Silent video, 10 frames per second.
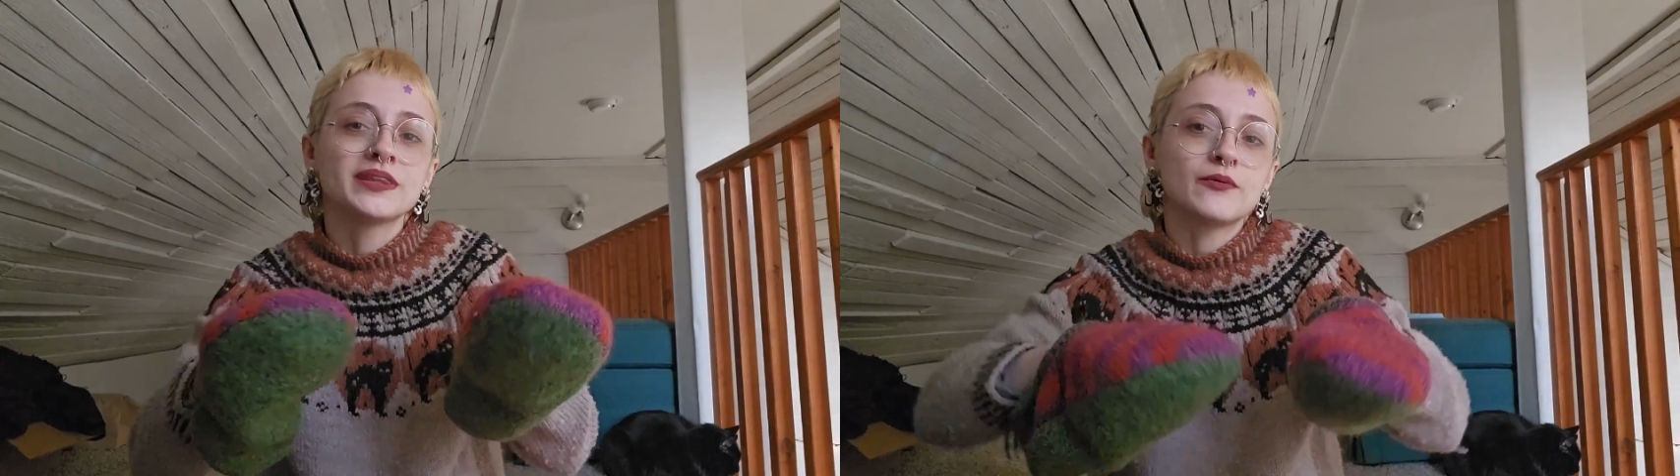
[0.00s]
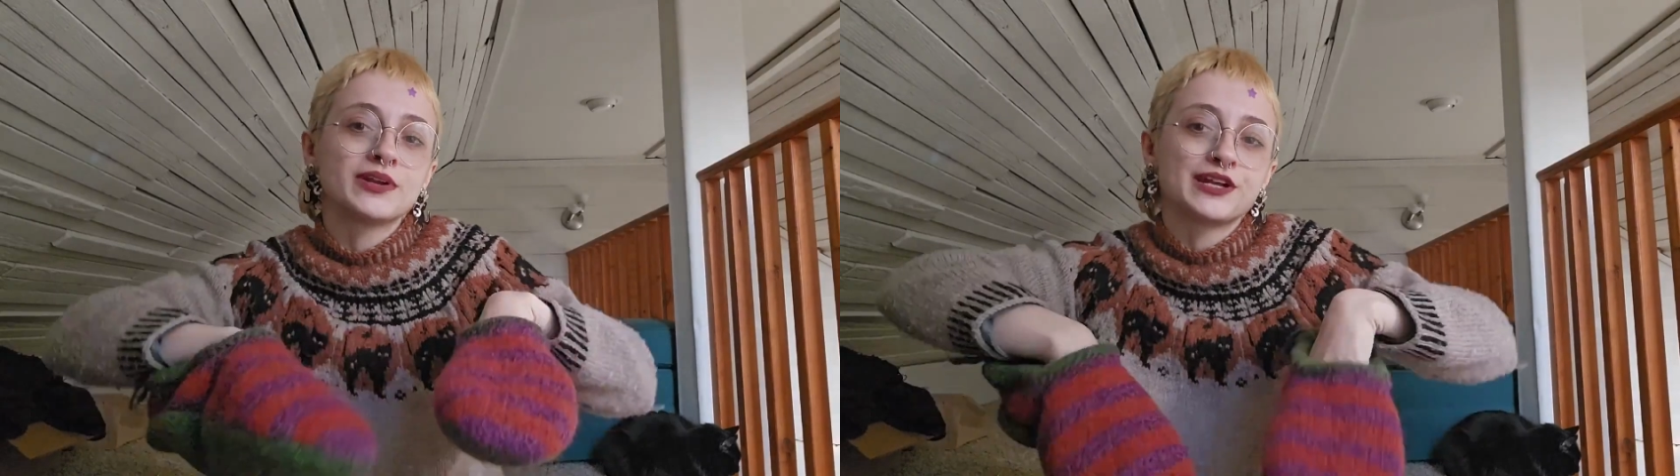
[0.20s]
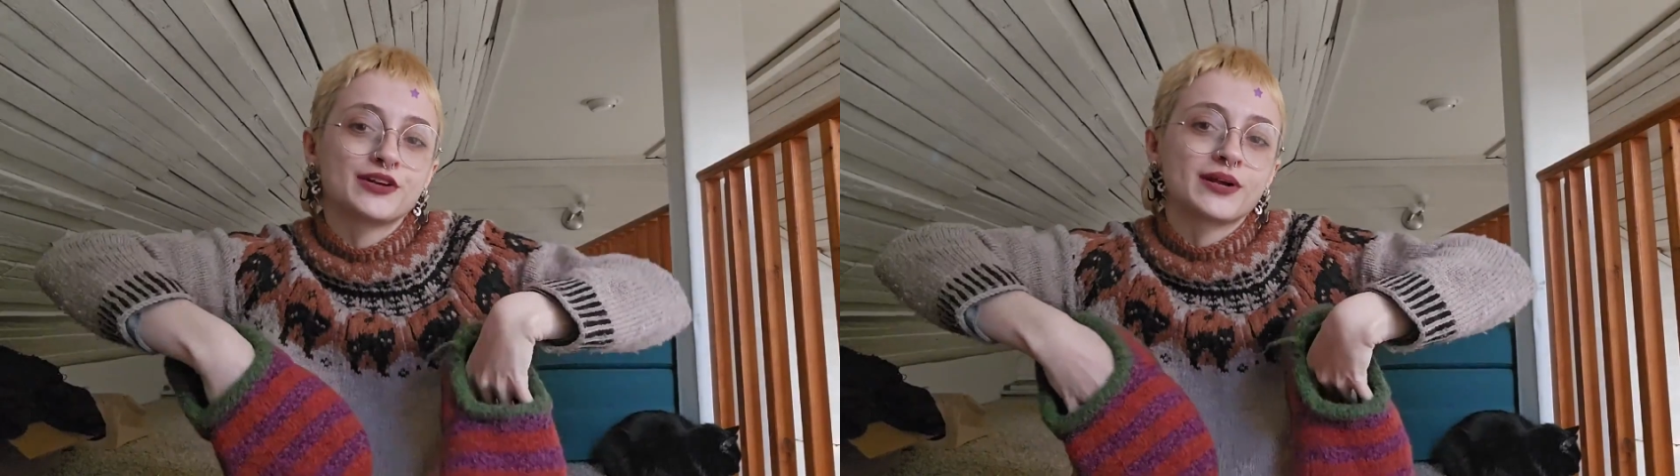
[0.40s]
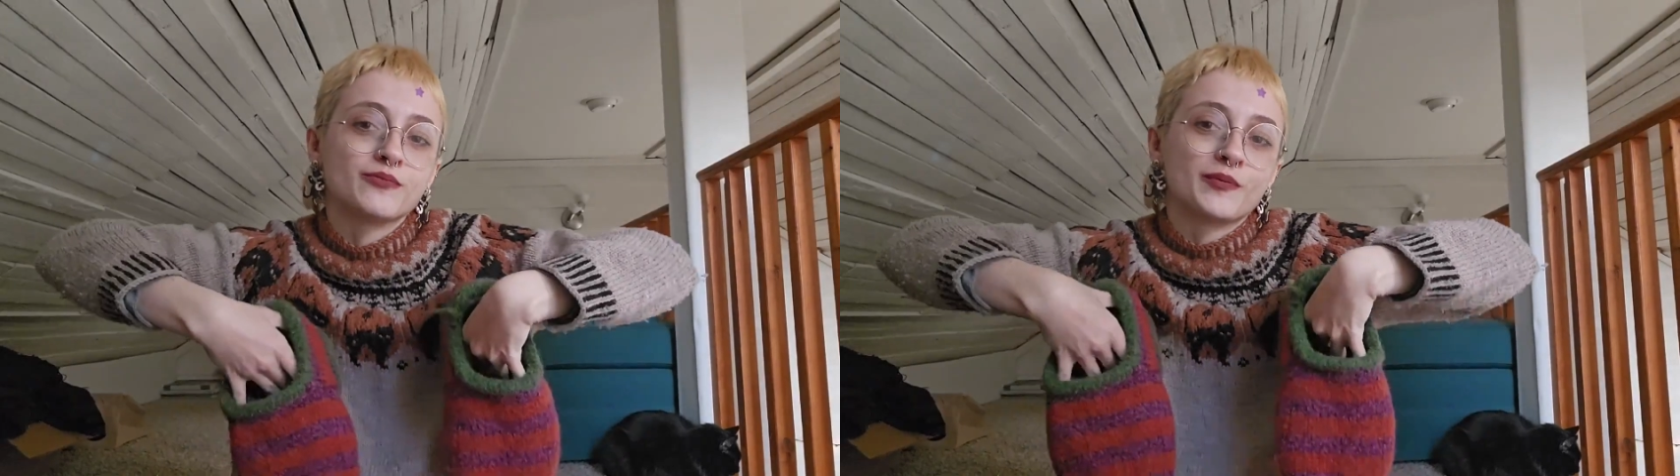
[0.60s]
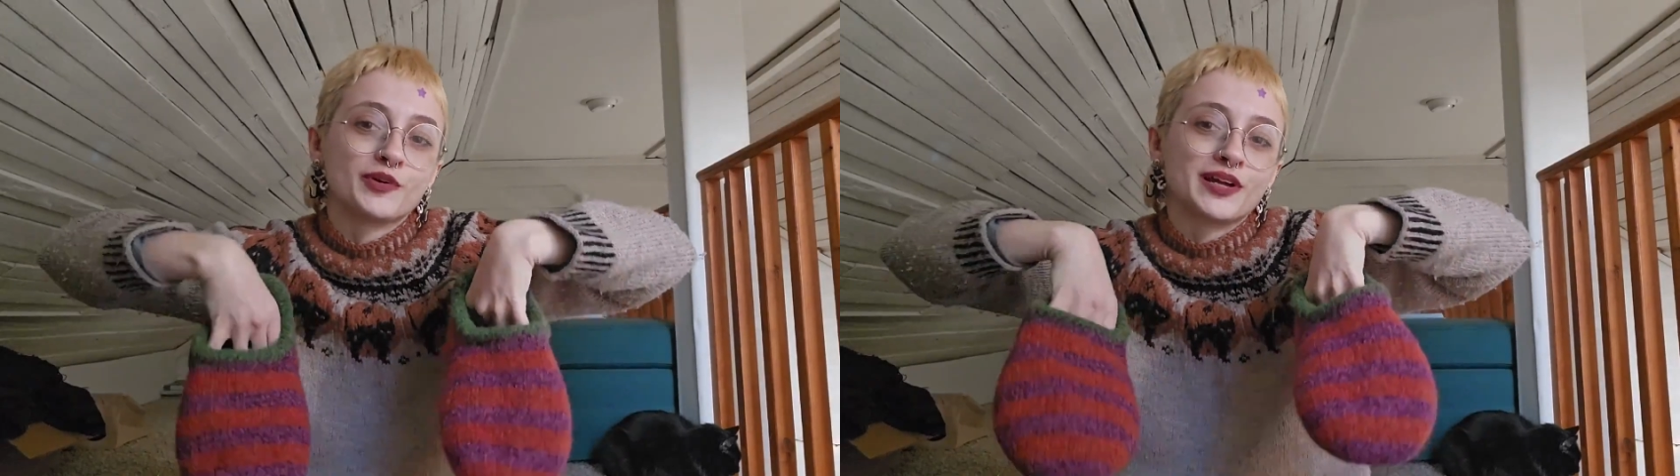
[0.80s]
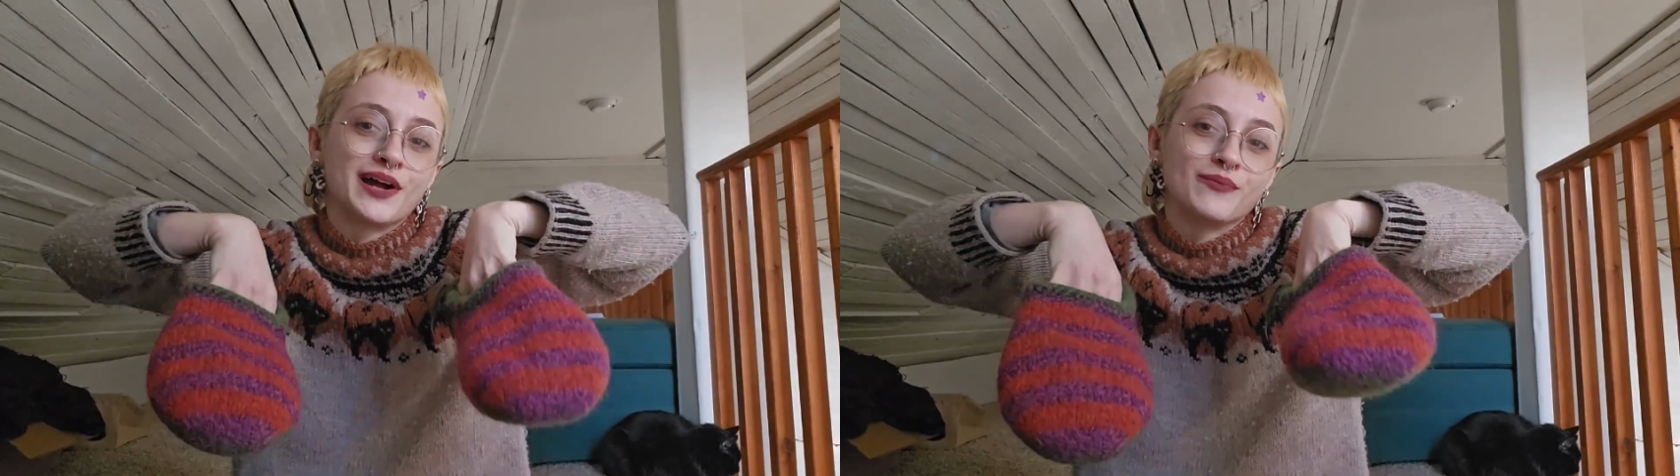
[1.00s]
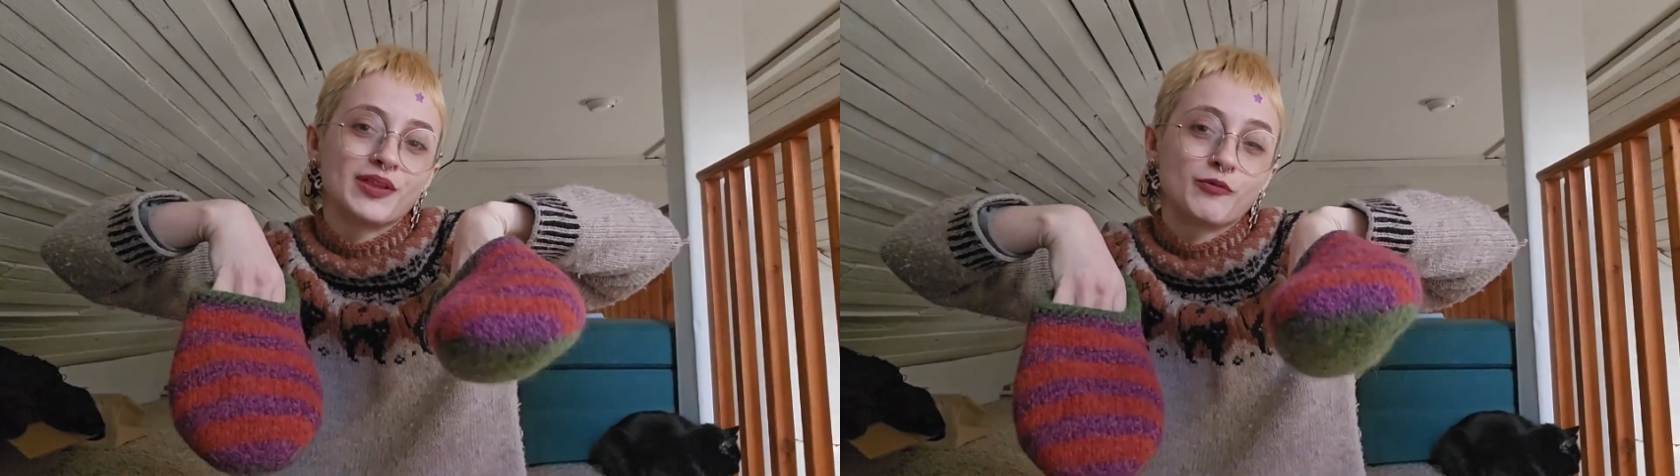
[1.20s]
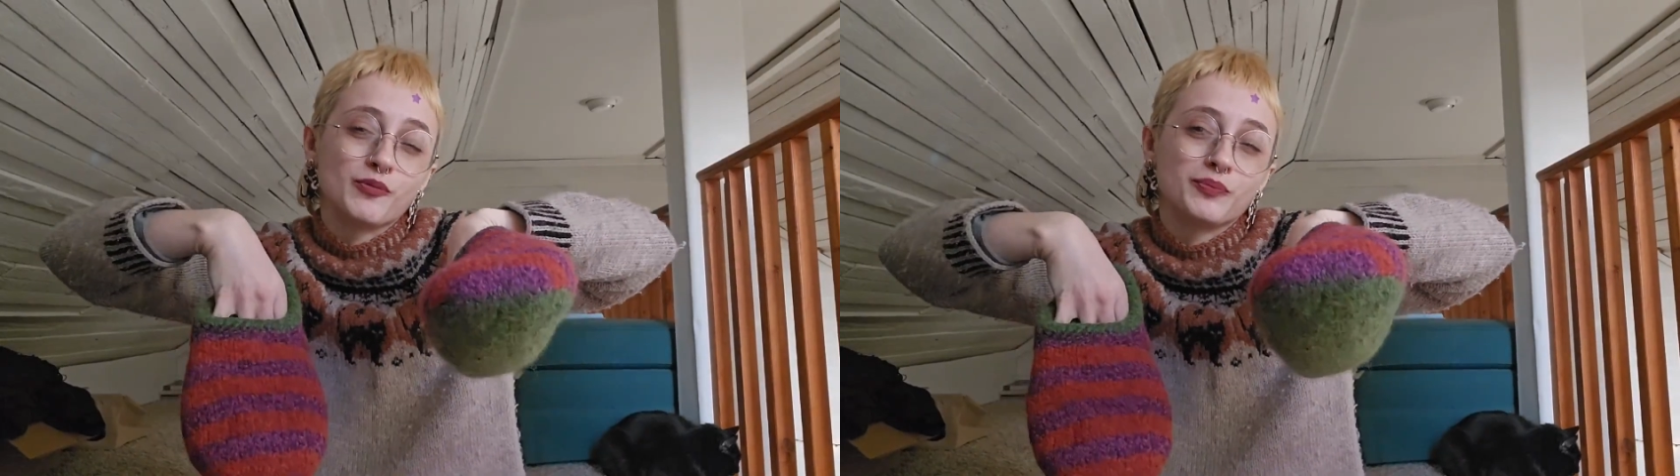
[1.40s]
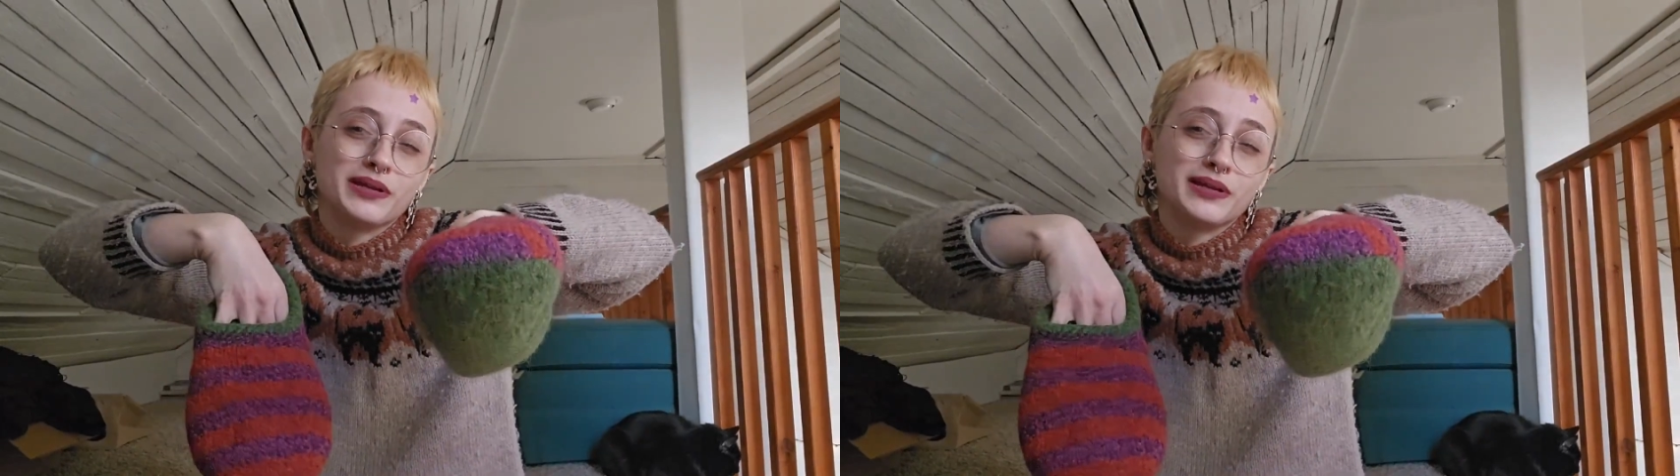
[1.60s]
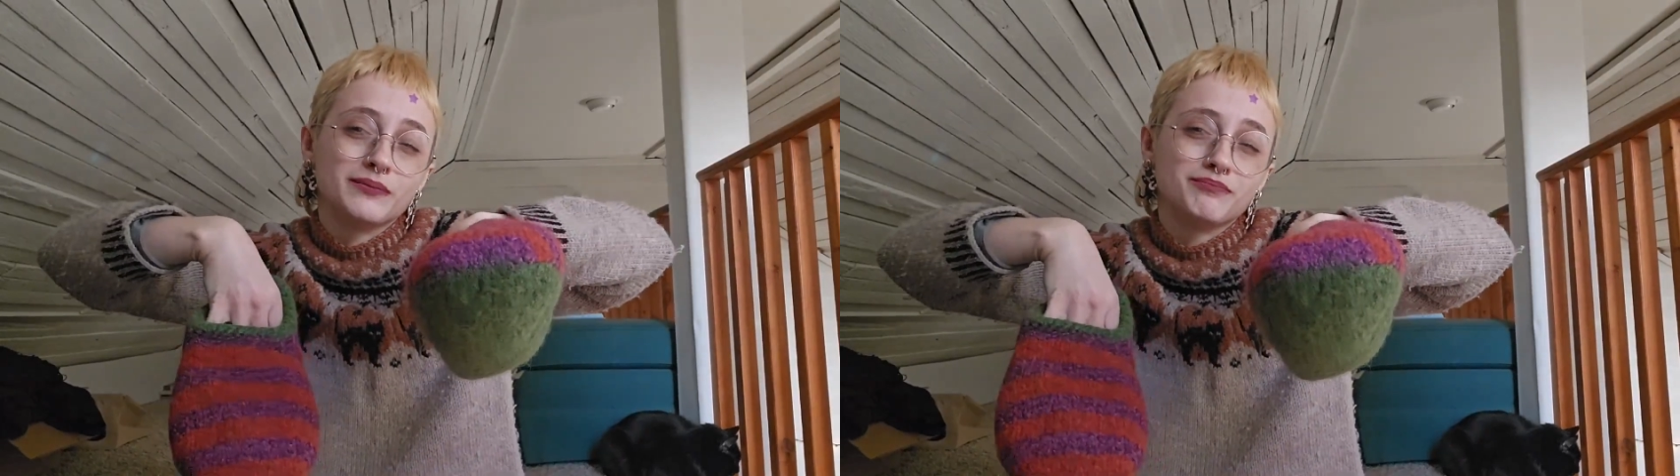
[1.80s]
that when I shrink them one more time, they won't
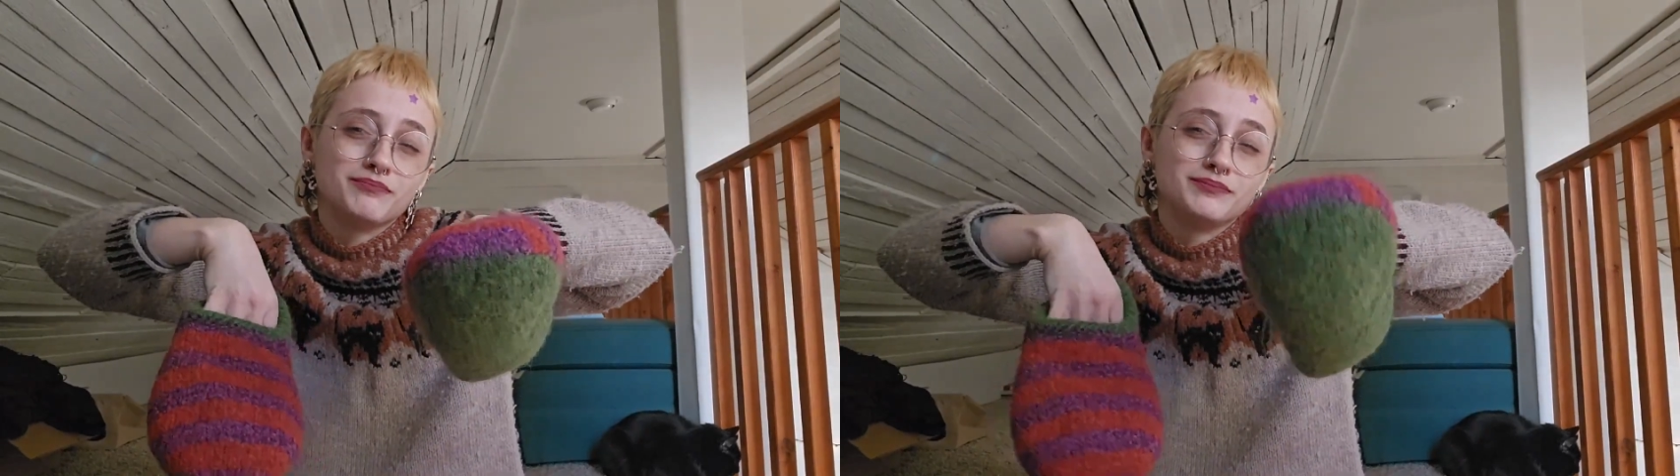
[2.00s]
be